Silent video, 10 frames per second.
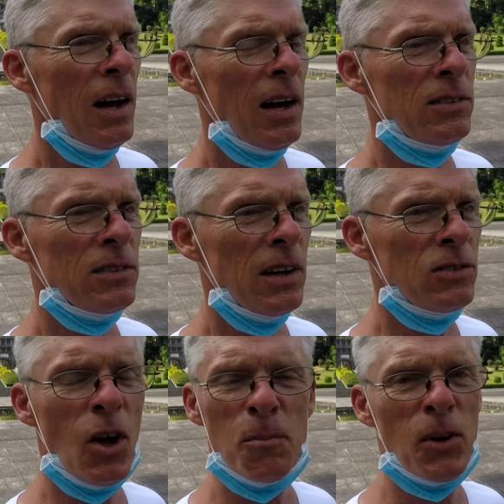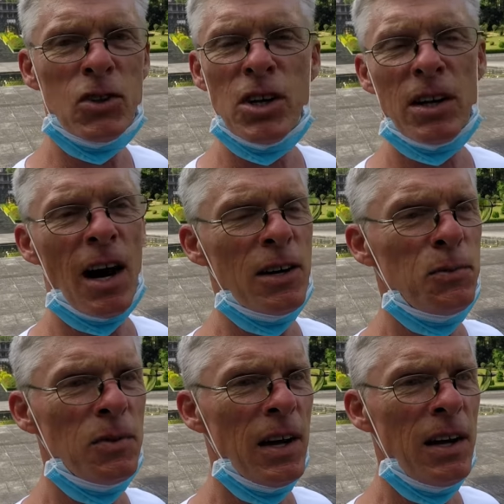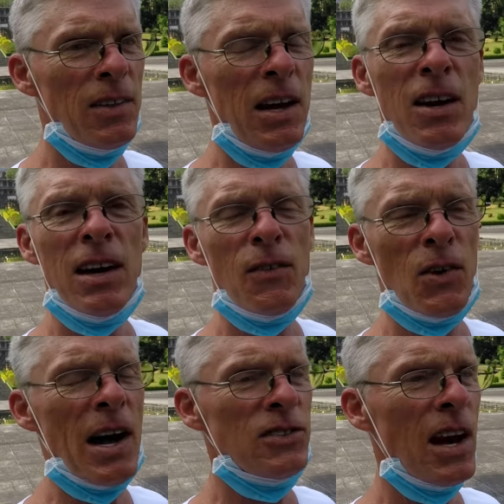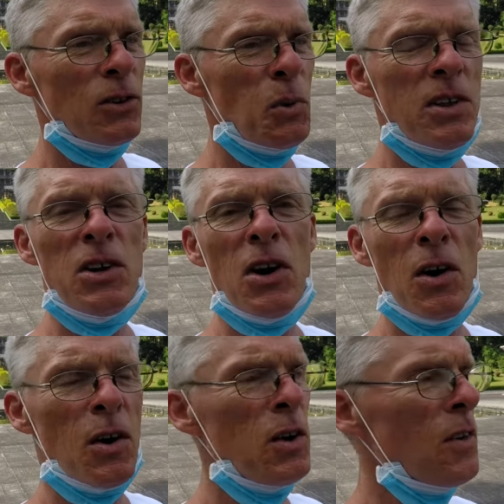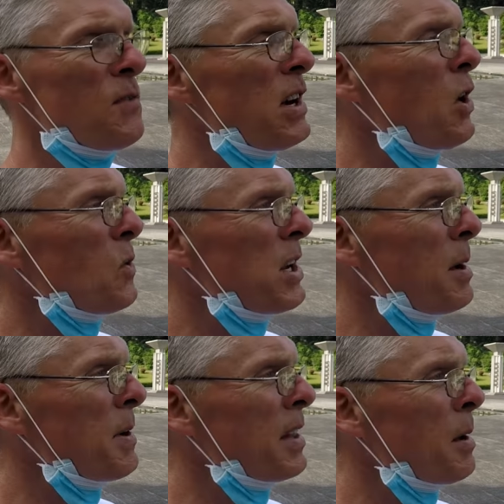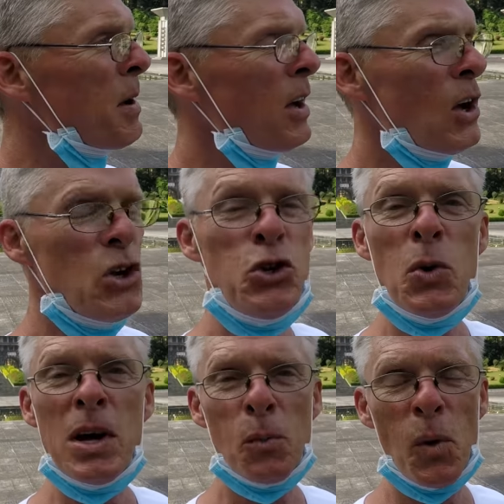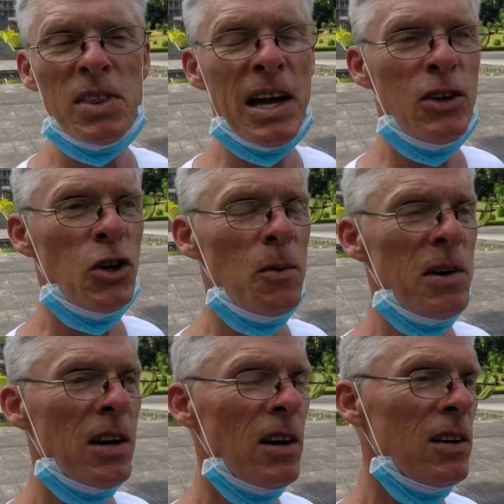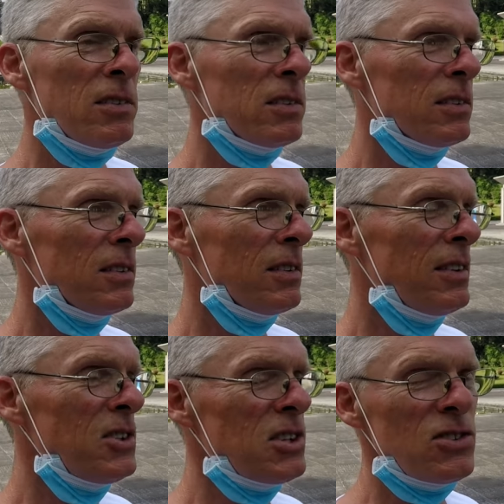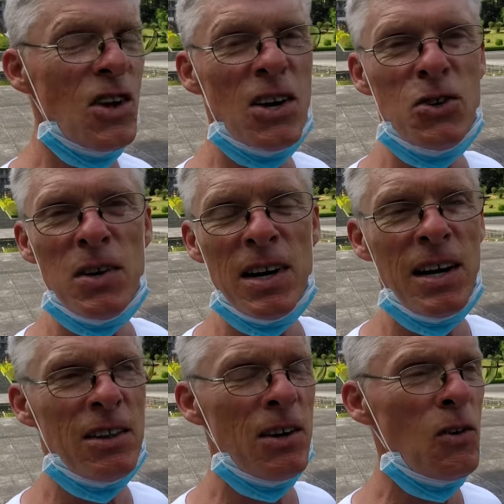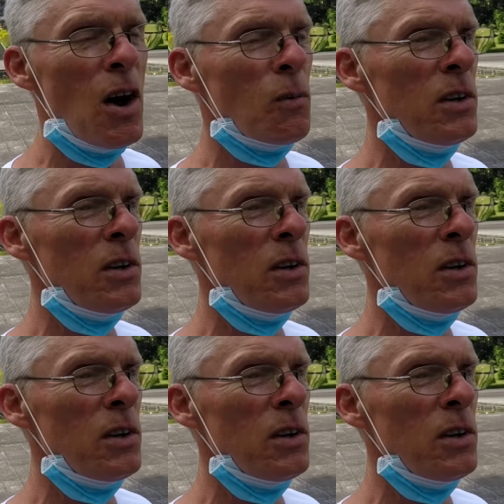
it's all bullshit, guys. They could give a rat's ass whether you're videotaping them doing what they do, because they're just not doing anything wrong.